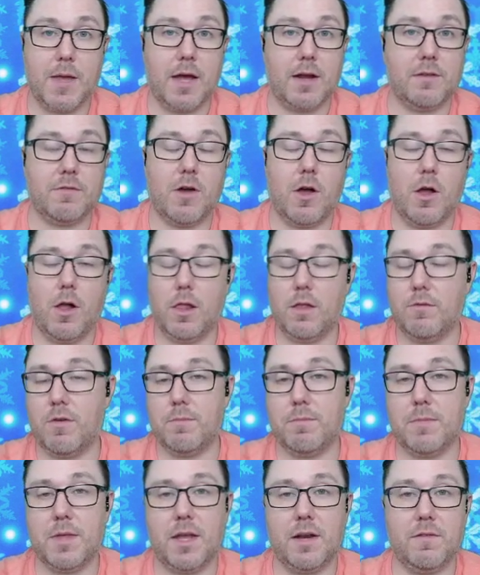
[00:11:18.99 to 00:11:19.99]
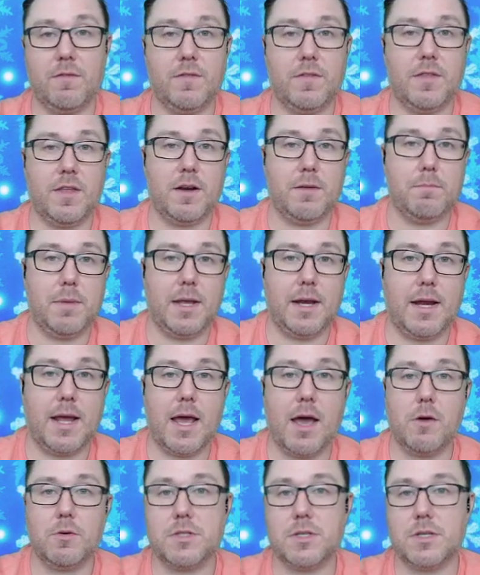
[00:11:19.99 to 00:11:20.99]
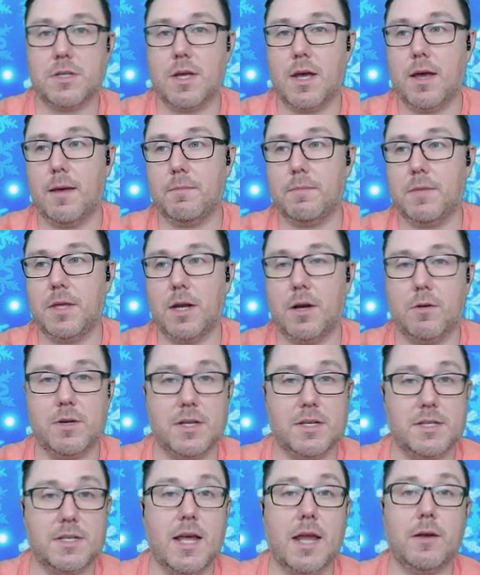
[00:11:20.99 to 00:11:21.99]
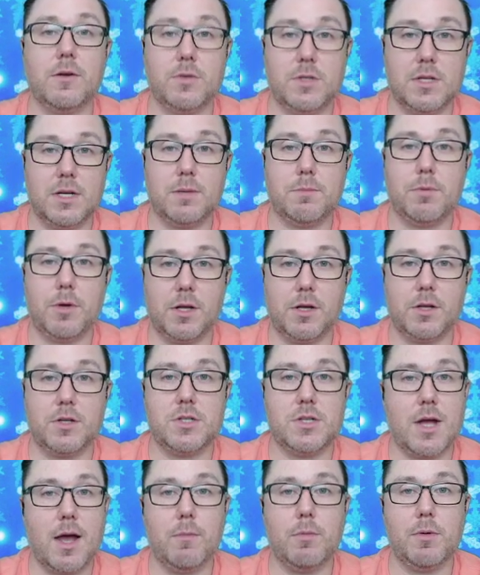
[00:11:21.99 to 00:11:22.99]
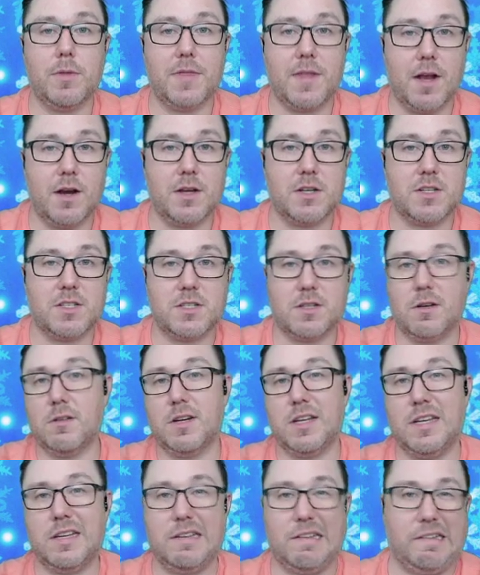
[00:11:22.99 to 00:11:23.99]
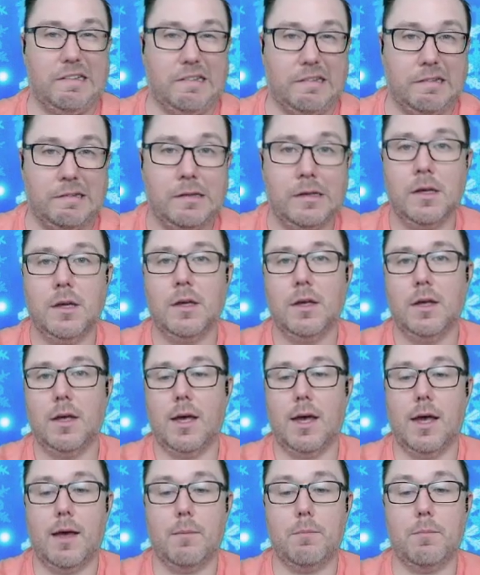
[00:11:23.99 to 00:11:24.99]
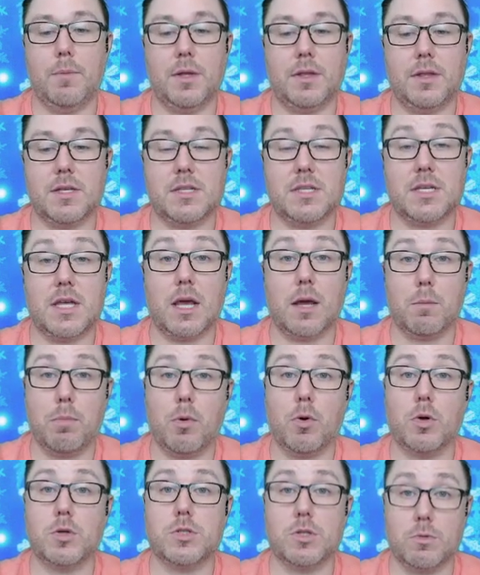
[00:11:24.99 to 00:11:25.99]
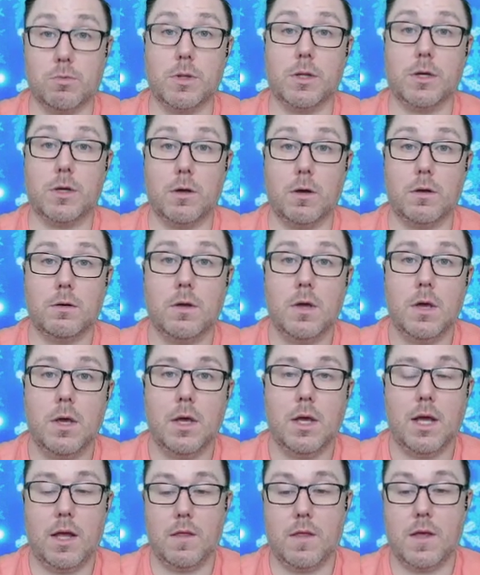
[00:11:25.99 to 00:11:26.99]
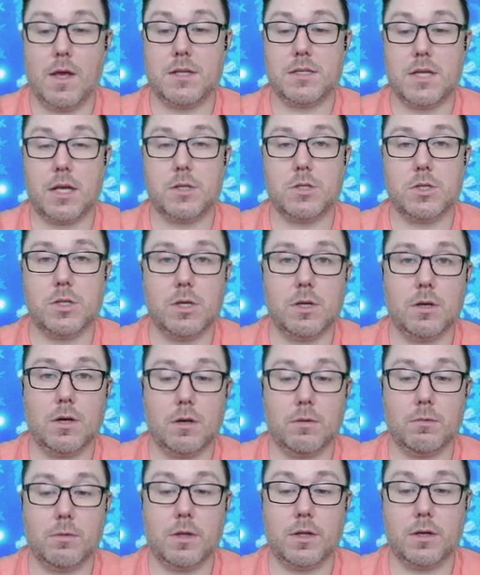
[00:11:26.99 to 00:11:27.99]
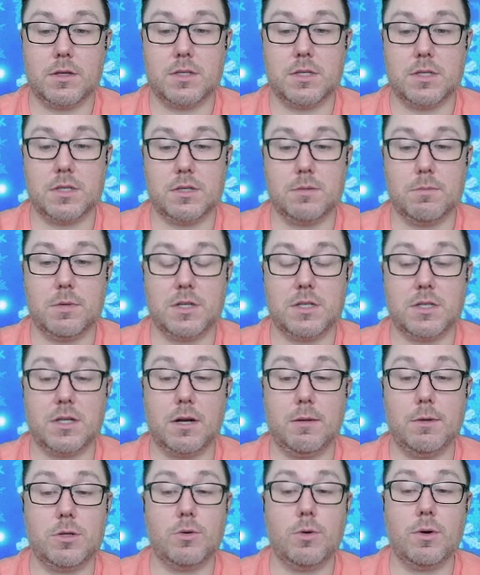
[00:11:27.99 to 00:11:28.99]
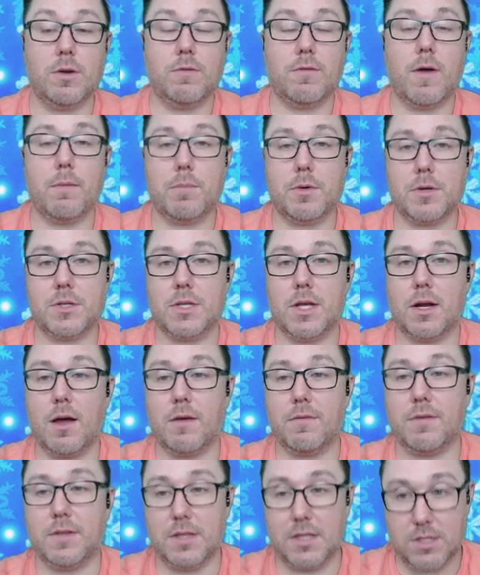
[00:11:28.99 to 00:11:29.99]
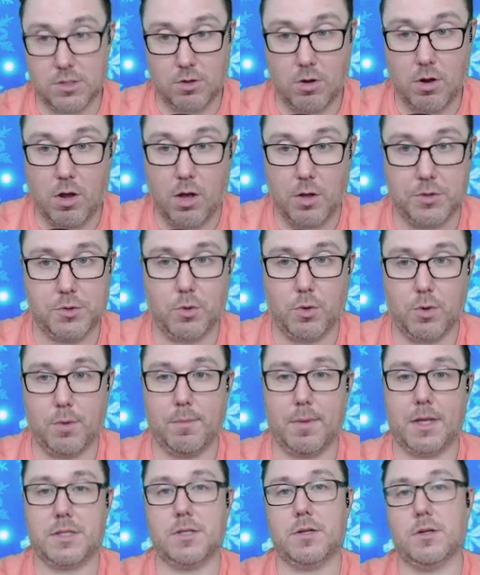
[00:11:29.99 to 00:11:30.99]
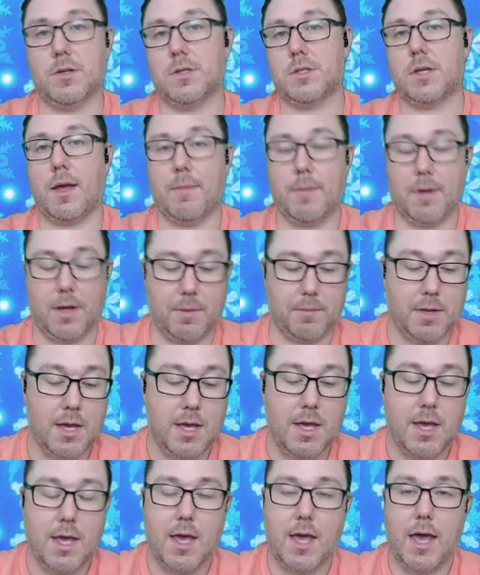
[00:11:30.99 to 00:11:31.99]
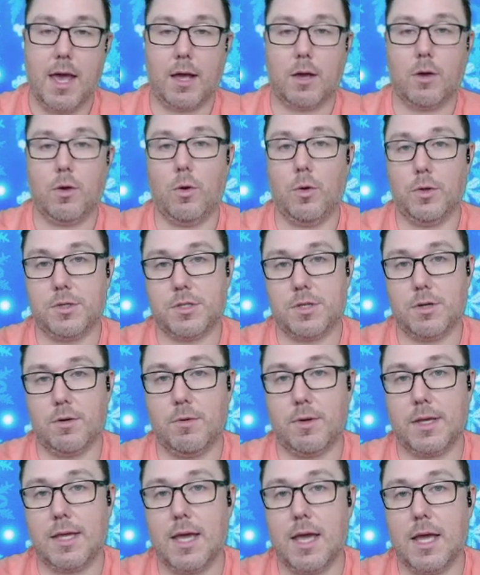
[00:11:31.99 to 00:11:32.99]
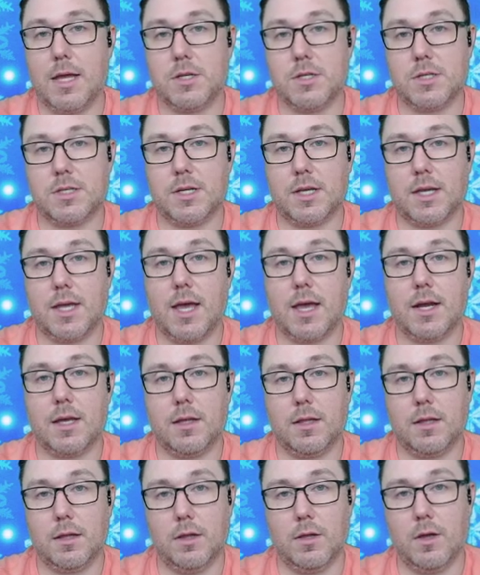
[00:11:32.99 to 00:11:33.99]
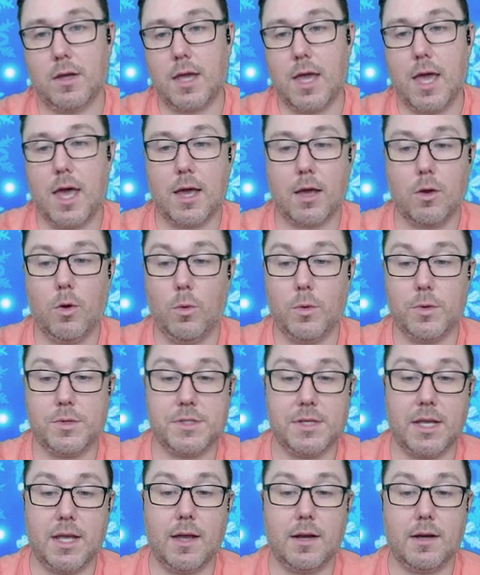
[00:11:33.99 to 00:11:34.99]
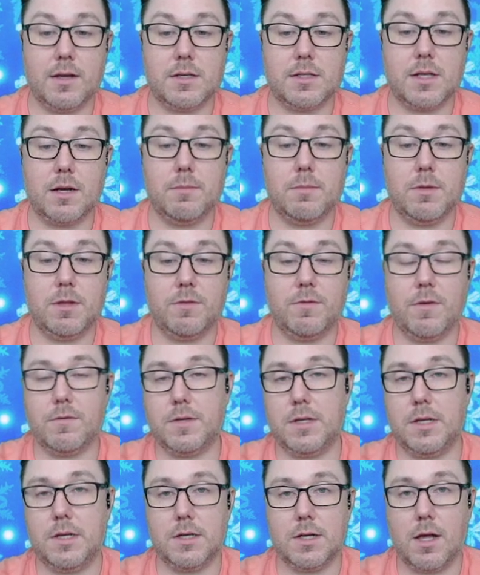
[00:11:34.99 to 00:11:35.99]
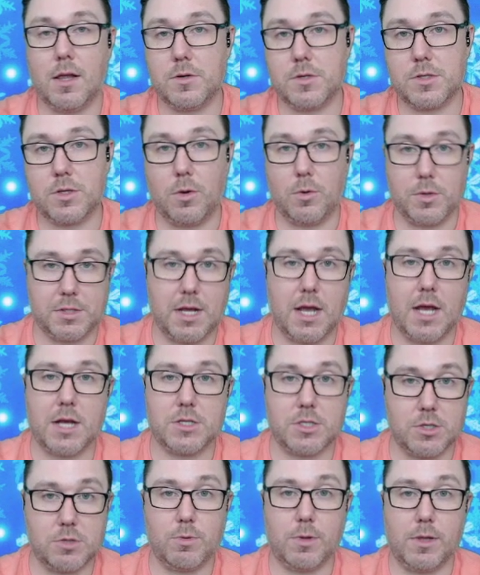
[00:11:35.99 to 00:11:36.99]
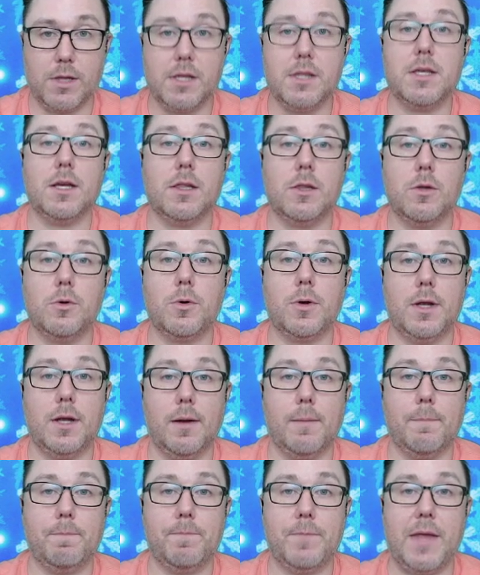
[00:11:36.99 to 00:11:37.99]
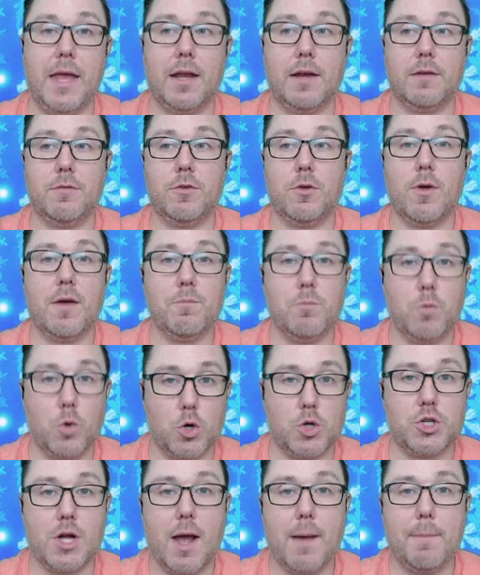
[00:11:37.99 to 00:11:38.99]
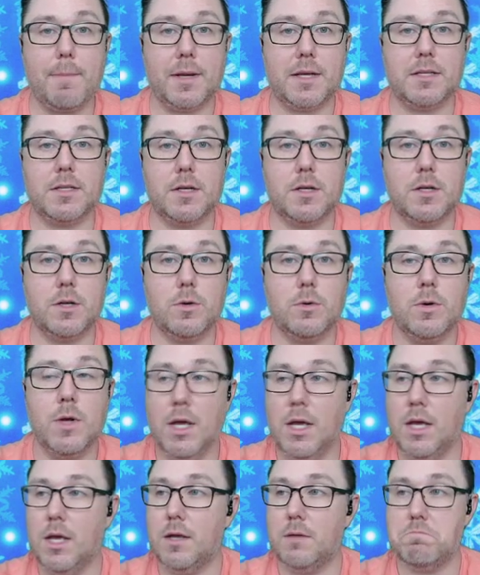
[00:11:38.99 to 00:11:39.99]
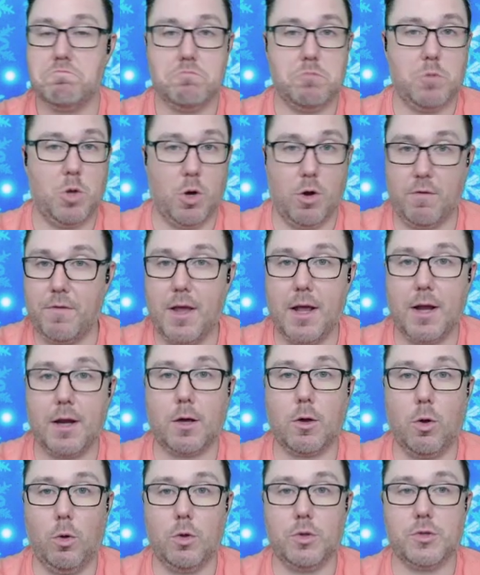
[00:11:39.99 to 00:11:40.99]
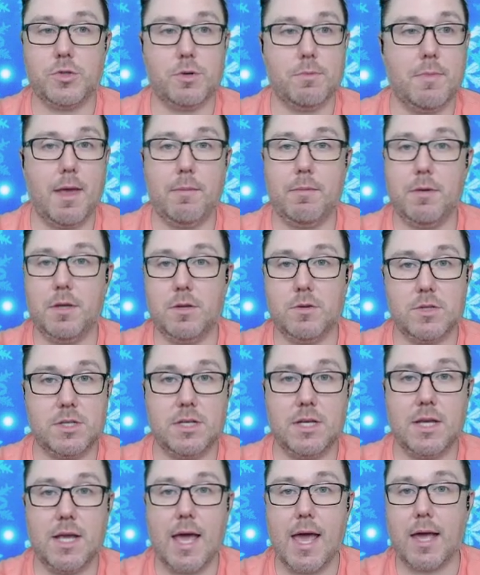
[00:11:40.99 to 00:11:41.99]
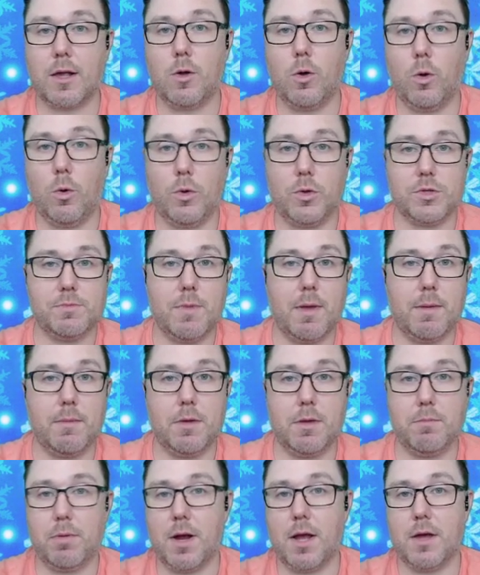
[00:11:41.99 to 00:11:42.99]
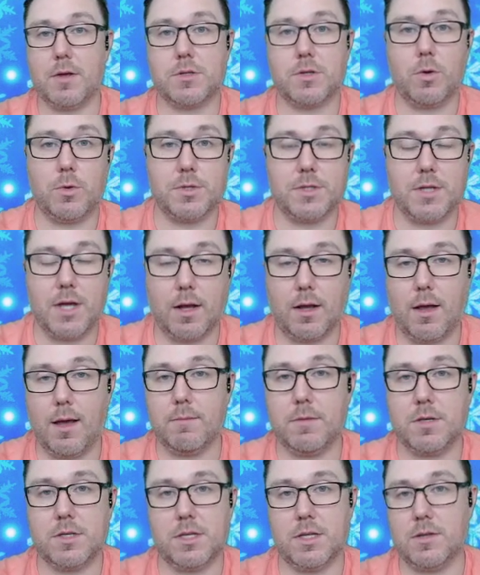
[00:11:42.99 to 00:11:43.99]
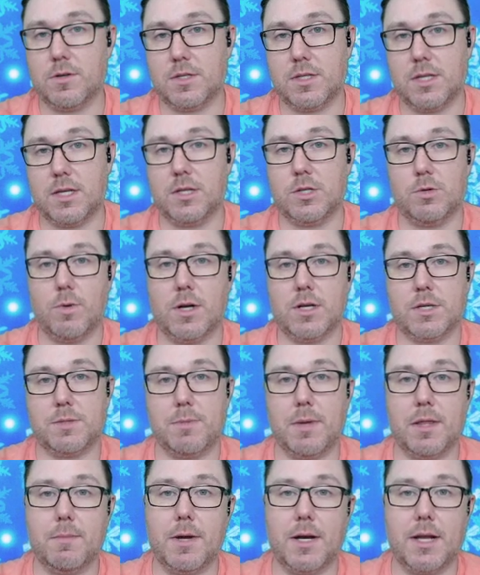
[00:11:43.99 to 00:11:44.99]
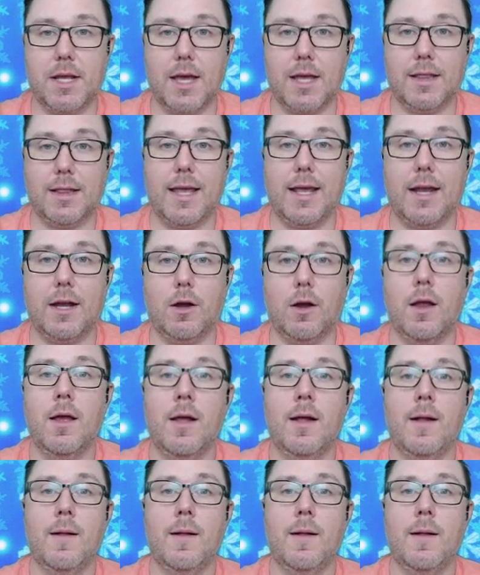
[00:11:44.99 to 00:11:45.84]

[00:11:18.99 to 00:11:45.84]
Out of all of them that have been out, Nintendo did a pretty good job with theirs. Sony, but the Sega ports are really good, and that's actually a really good system. But it's going to be 25% off, and these are all doorbusters coming up at Kohls. So again, just to kind of look at Kohls again, it's going to be the $15 Kohls Cash is really the allure here. And if you have more shopping to do, you're a fan of Kohls, or maybe you see at Kohls, maybe you browse Kohls.com, you see there's things you want to spend the money on later.